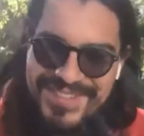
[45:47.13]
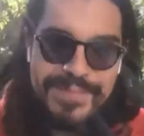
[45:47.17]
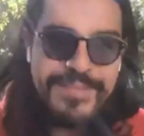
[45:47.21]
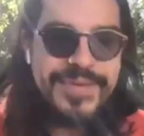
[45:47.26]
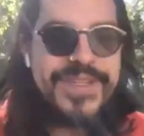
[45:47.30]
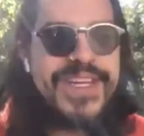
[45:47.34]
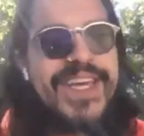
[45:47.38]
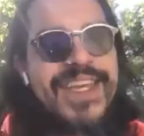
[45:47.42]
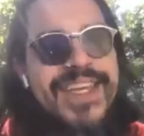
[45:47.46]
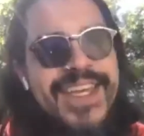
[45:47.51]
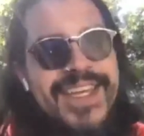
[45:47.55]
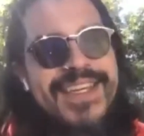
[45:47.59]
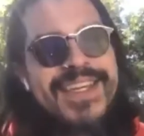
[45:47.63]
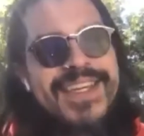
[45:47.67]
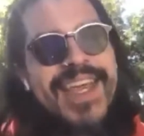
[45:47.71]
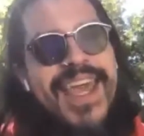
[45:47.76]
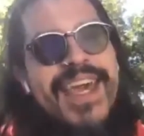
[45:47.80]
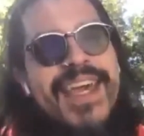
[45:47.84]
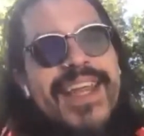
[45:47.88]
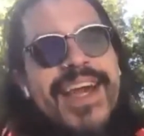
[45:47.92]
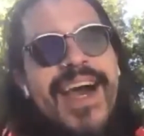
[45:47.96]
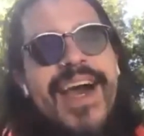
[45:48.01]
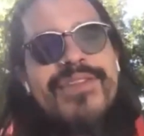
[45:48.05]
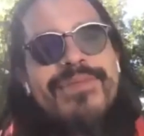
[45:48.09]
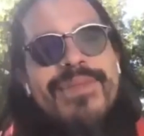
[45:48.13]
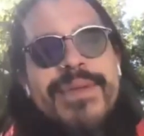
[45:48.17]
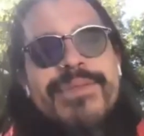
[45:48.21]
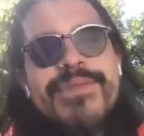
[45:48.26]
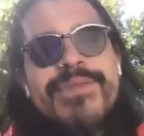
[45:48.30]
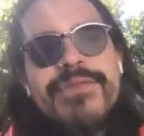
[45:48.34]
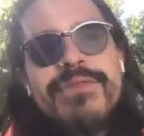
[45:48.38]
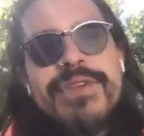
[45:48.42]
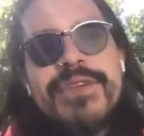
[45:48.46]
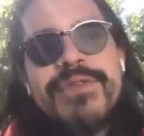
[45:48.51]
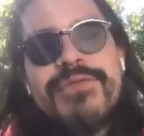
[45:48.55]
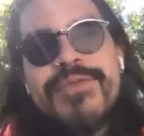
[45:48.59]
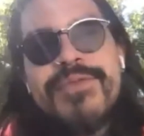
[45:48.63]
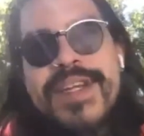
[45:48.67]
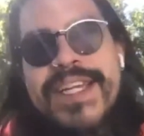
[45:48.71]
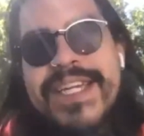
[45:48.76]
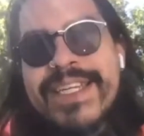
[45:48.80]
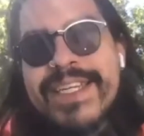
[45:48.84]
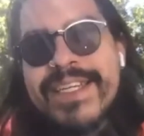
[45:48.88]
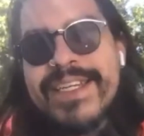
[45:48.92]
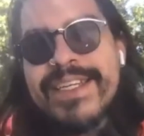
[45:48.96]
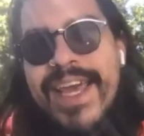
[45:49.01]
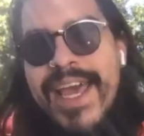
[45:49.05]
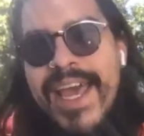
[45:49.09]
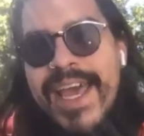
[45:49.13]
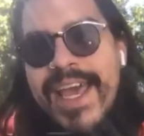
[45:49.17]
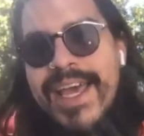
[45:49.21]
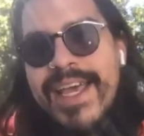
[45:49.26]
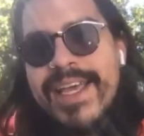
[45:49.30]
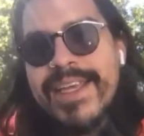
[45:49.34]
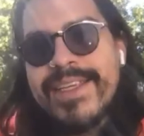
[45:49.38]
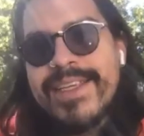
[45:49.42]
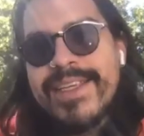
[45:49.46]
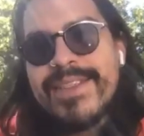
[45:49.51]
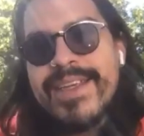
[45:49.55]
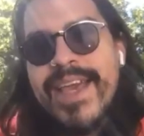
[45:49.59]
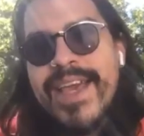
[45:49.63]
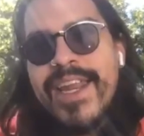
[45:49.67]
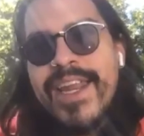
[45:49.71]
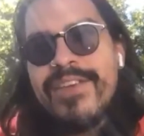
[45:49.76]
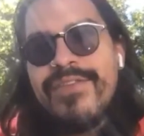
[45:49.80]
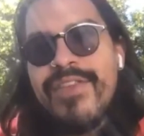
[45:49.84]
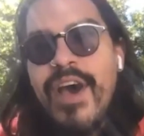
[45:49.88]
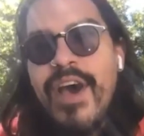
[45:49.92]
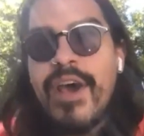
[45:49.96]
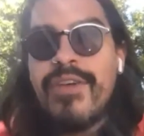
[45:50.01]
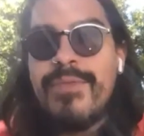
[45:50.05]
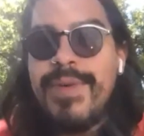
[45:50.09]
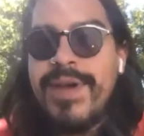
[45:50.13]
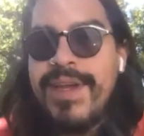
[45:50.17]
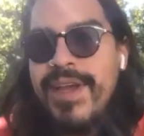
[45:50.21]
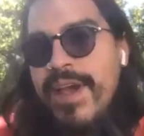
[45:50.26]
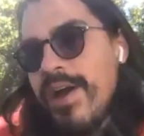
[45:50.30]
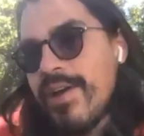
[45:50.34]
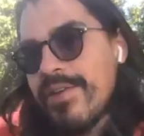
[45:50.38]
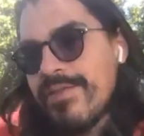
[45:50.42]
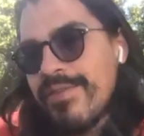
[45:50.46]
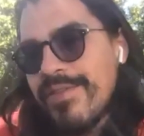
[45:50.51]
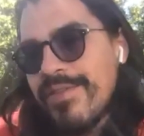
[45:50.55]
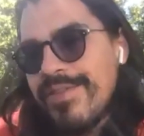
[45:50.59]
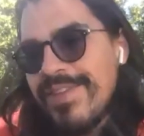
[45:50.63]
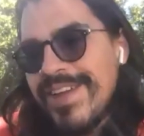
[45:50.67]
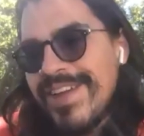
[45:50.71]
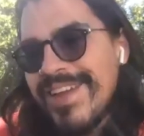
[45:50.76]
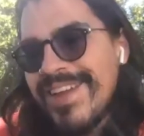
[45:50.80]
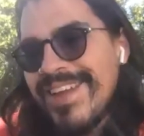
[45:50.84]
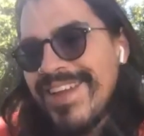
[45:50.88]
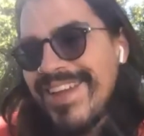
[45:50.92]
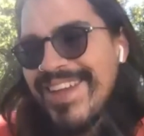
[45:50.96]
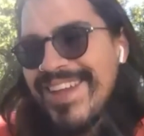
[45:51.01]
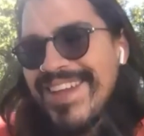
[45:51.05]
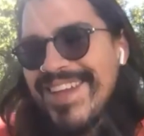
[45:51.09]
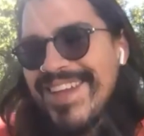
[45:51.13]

But I can get how people would read it as kind of autobiography.